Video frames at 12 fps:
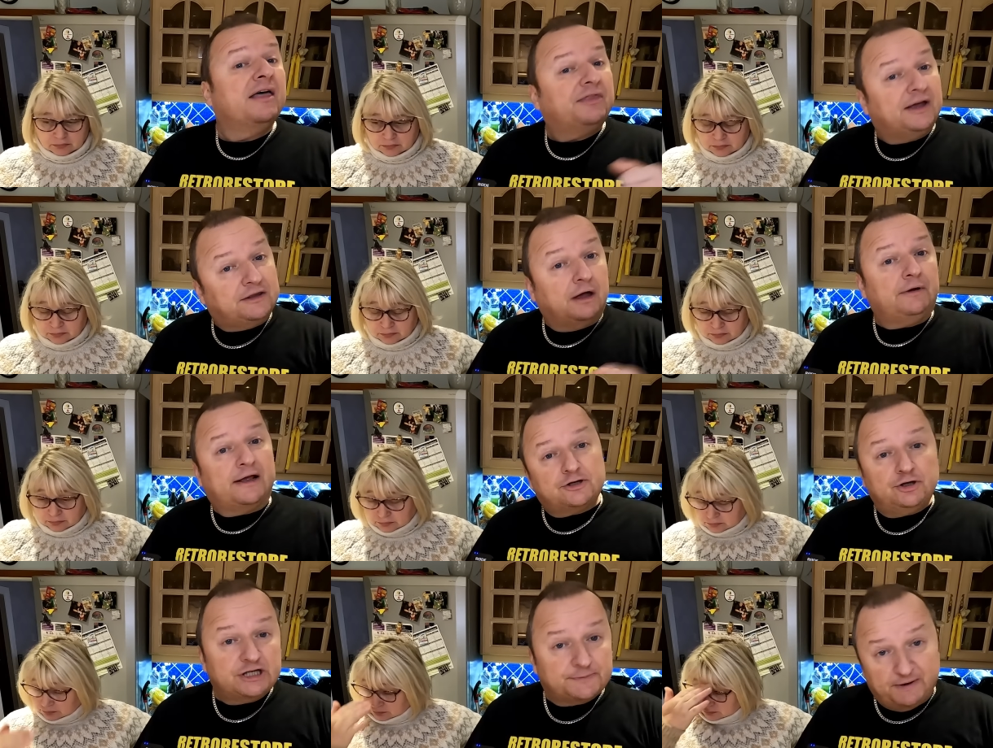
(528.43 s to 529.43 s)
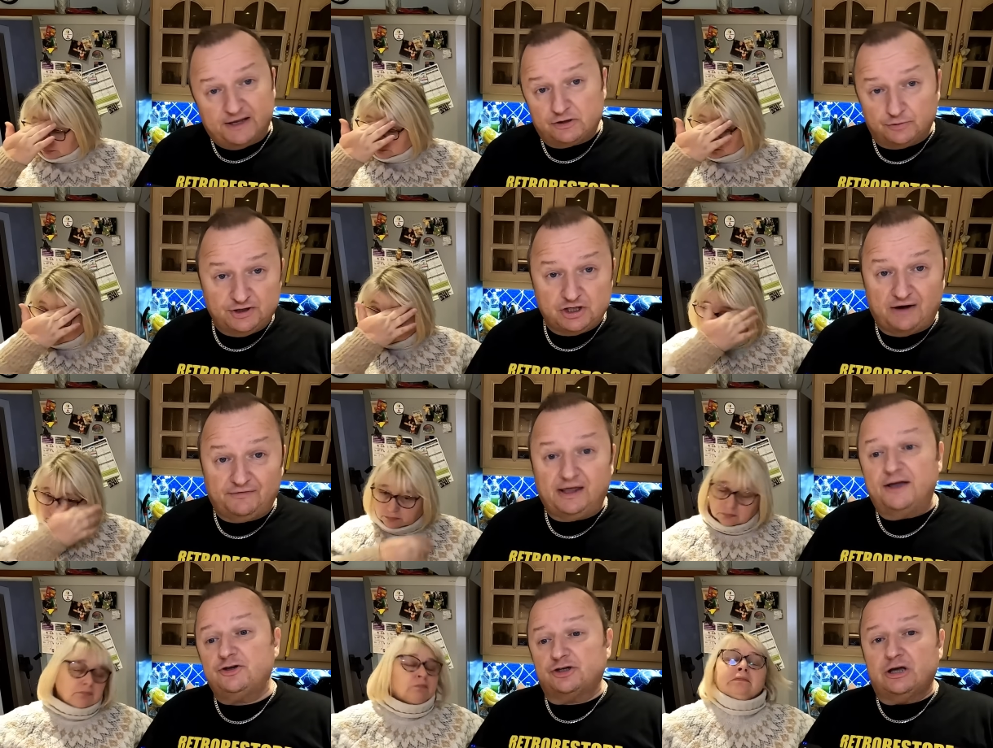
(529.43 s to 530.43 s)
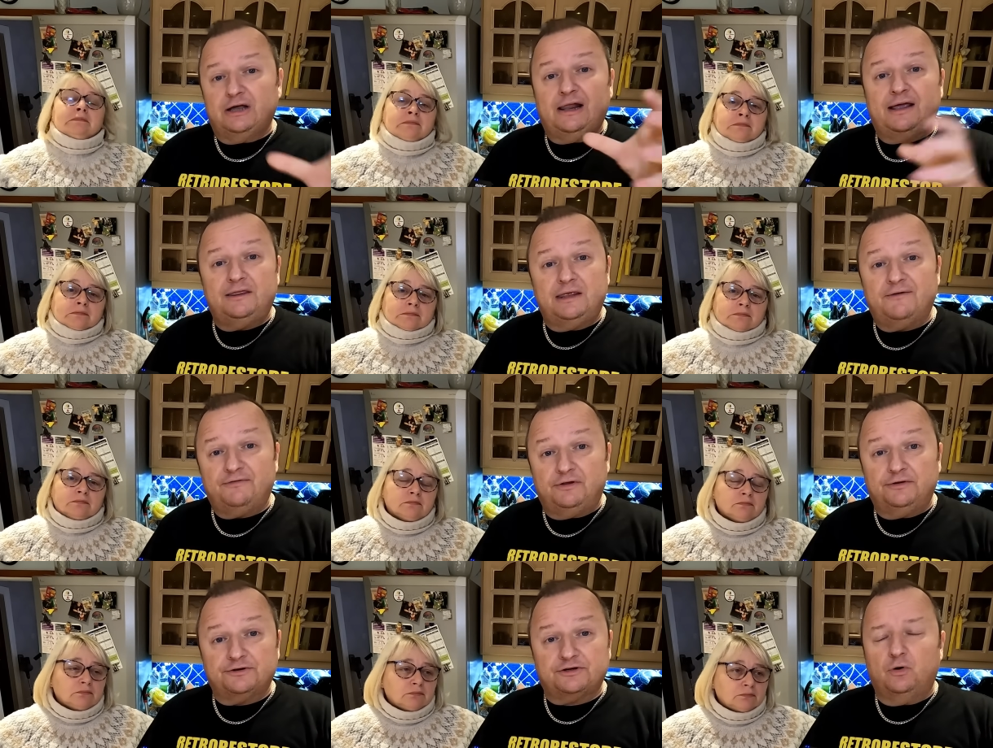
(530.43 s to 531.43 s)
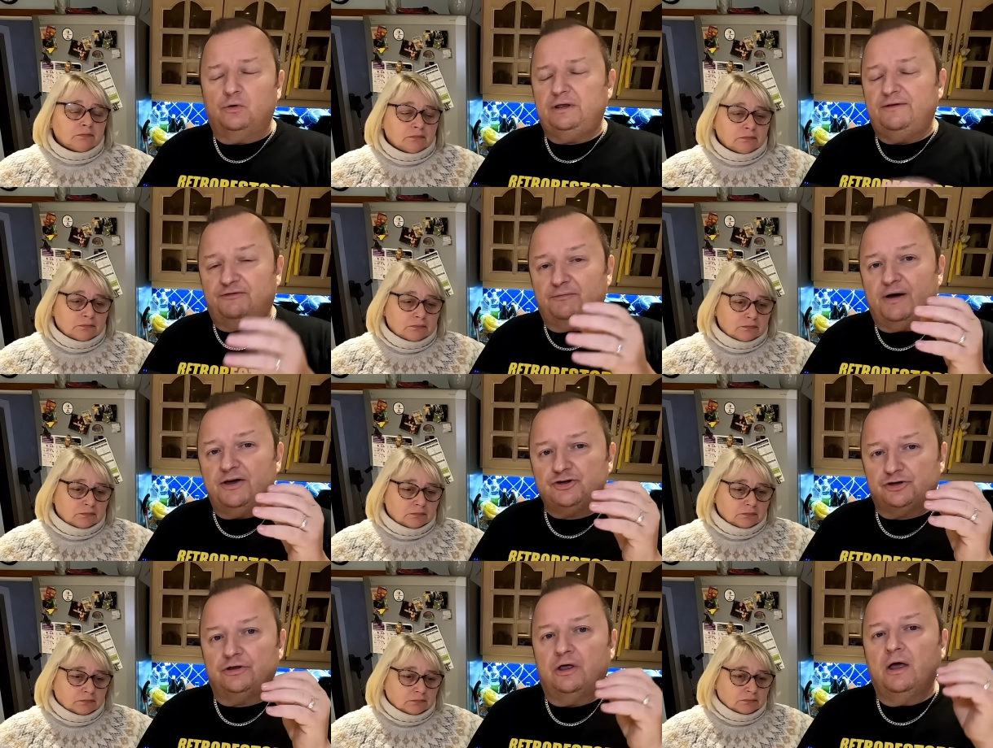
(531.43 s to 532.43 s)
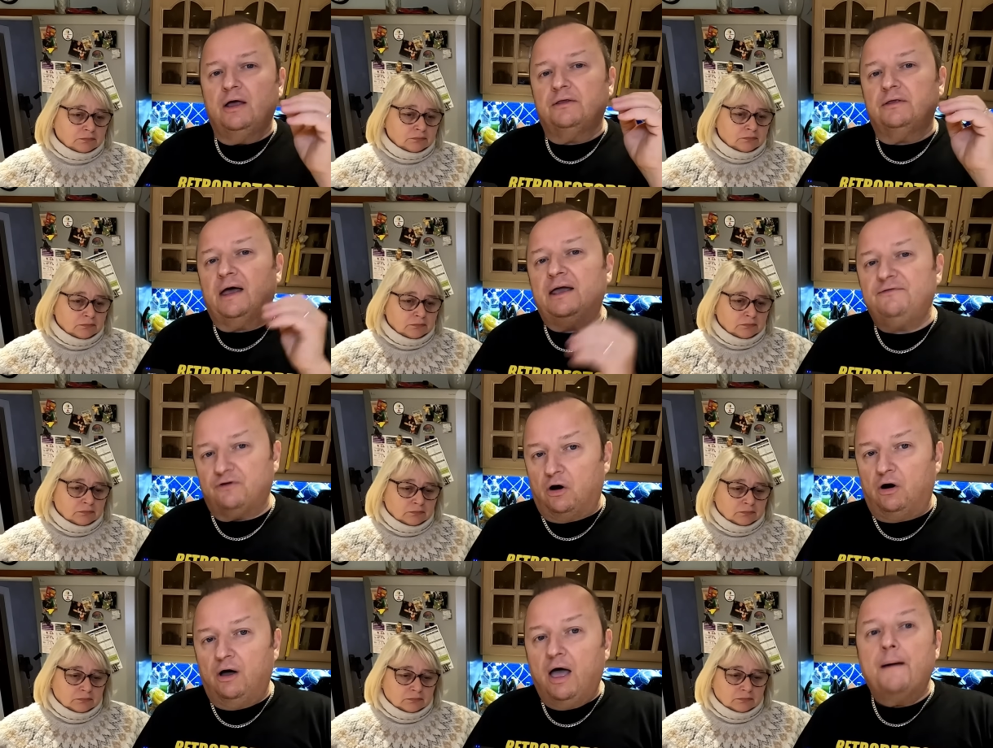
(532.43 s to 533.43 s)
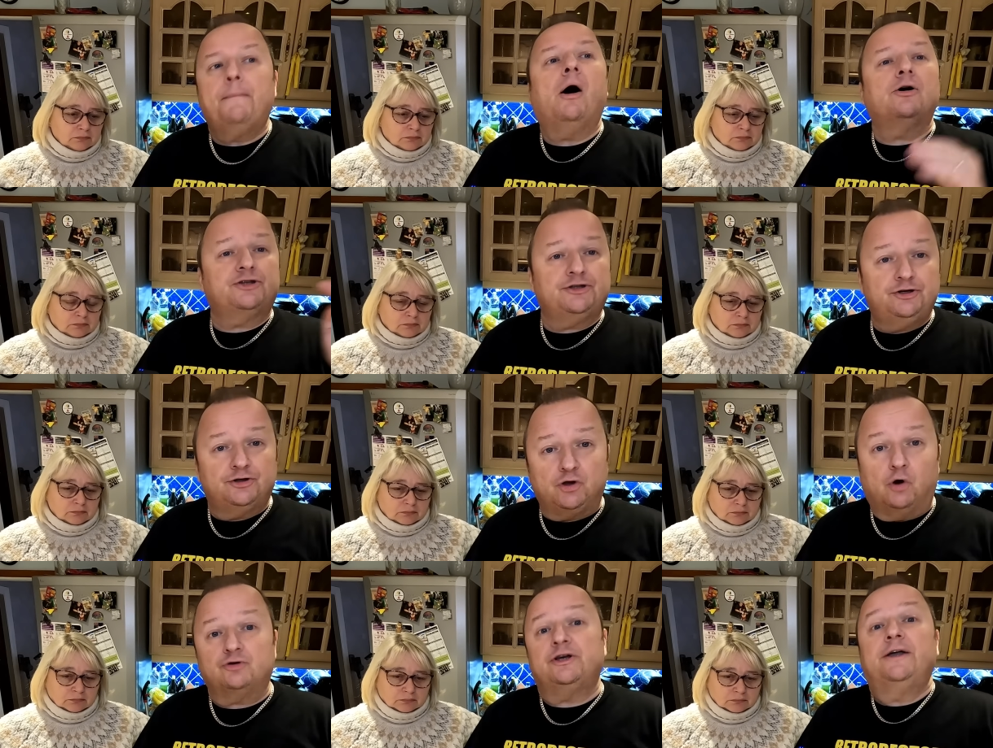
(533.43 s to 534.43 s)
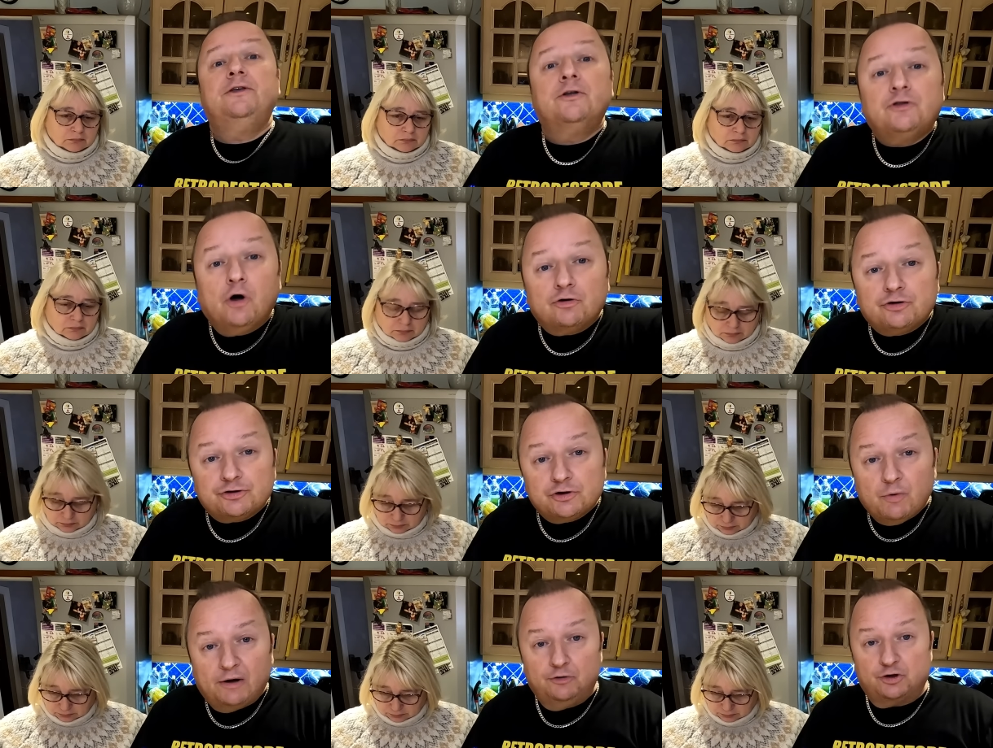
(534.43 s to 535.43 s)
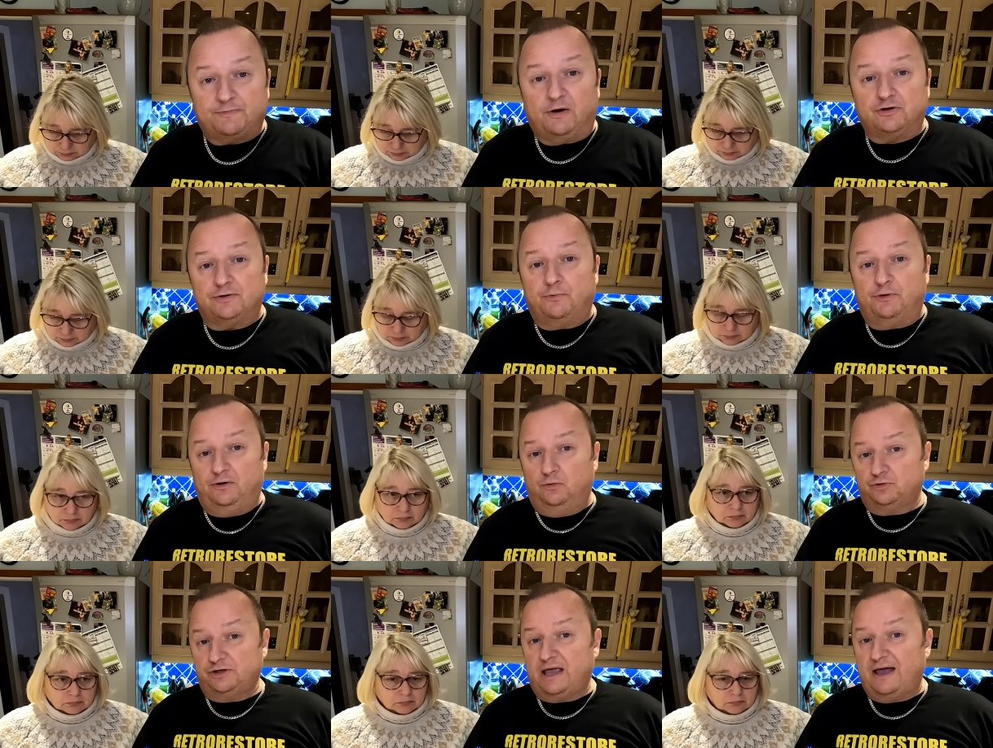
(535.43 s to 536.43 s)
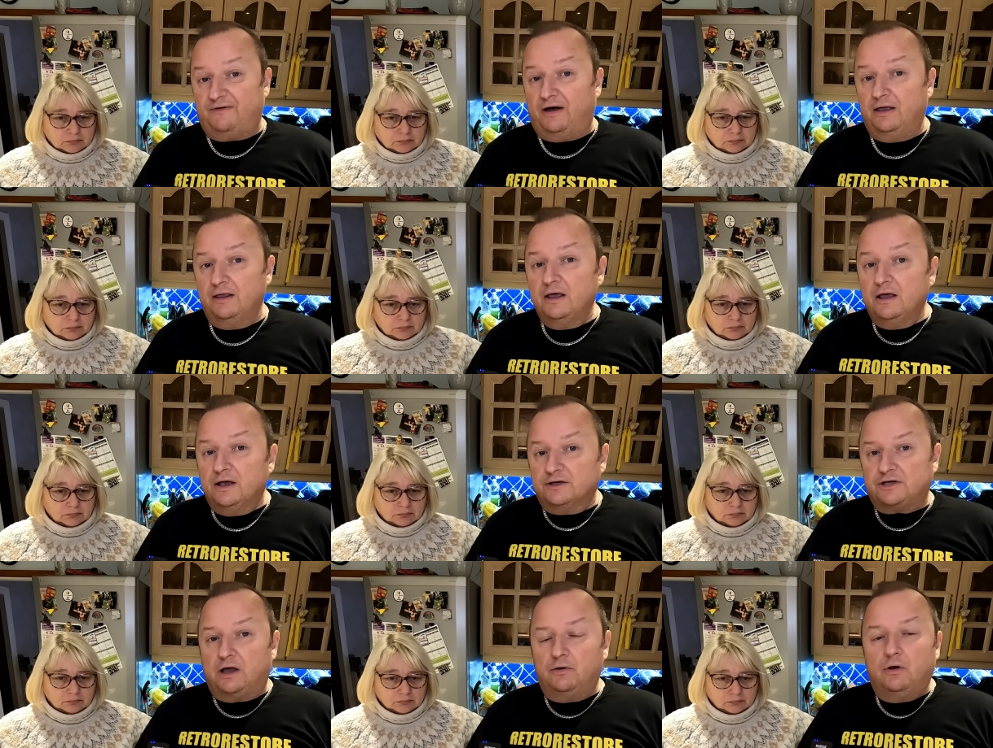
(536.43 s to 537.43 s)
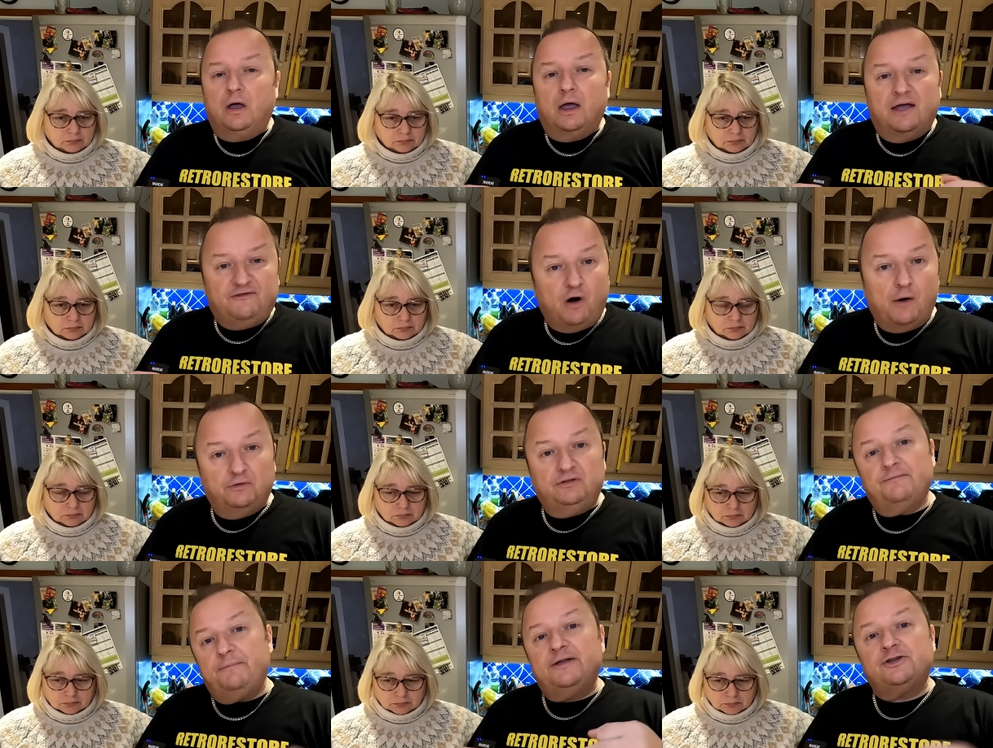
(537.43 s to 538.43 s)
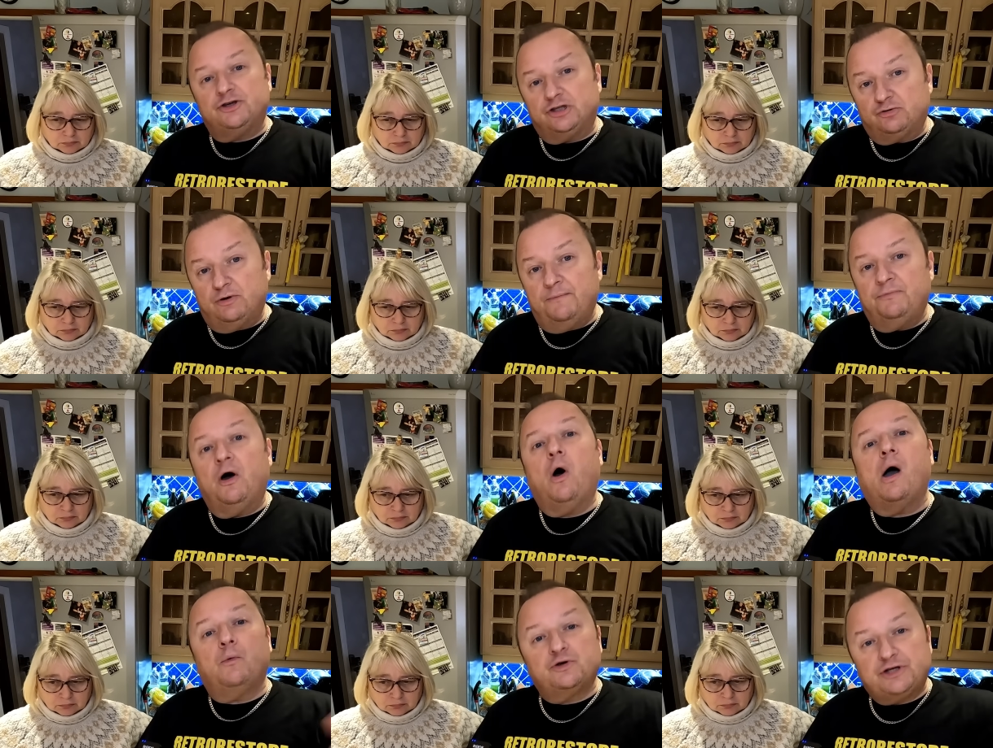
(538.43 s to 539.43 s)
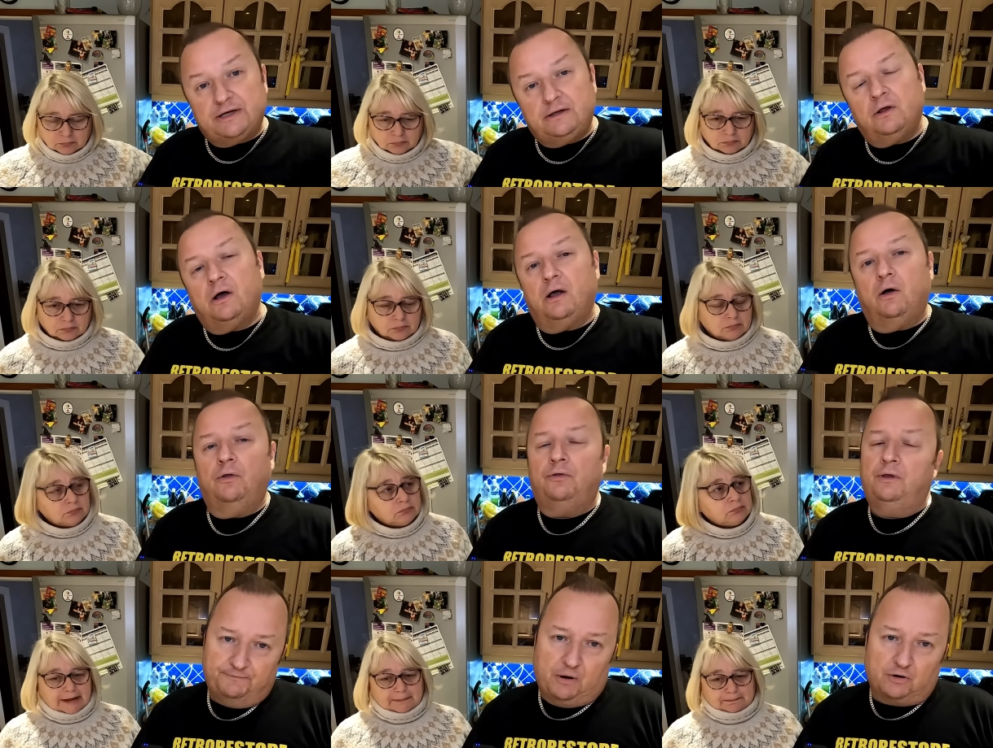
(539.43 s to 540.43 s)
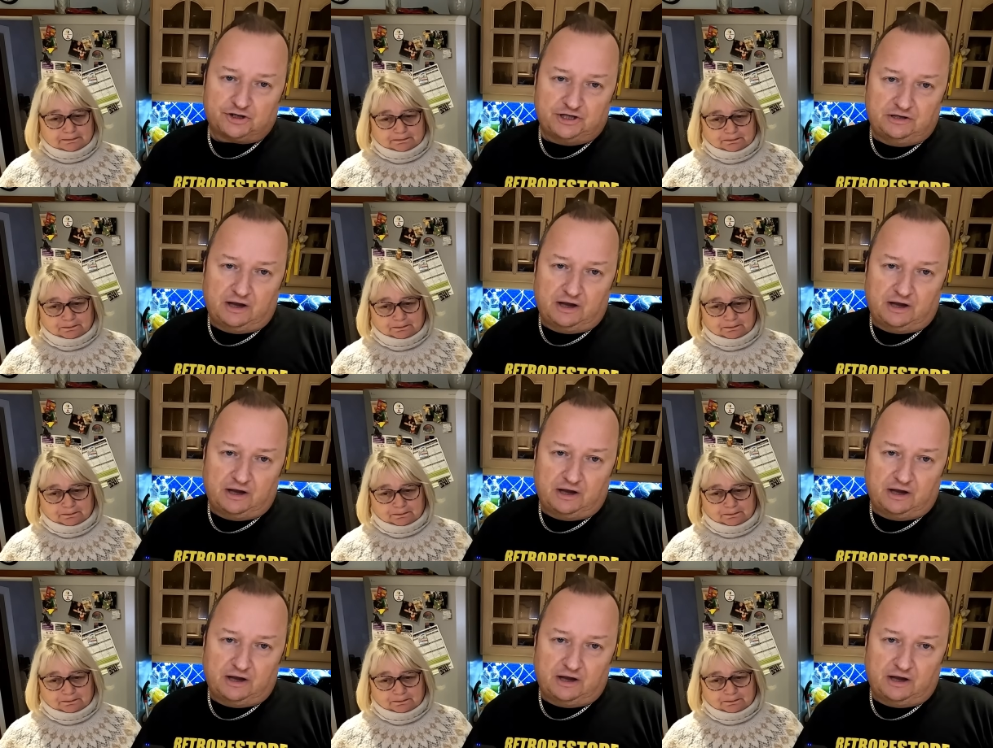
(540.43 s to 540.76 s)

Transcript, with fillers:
Speaker 1: they don't actually speak to each other. They just collate the evidence or the information that they've got, pass it to your doctor, and your doctor's the one who's supposed to put it all together. So if I wouldn't have mentioned to him that I was in on Boxing